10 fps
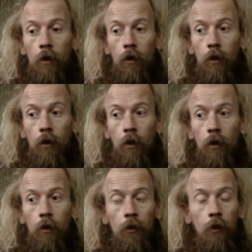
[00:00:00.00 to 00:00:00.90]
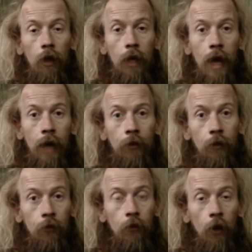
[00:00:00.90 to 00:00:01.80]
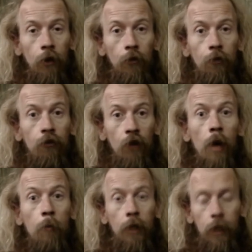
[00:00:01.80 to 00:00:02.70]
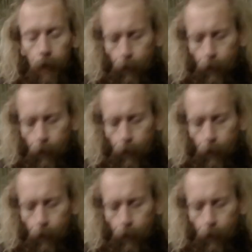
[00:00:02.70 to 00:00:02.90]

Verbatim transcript: uh, the land the size of Germany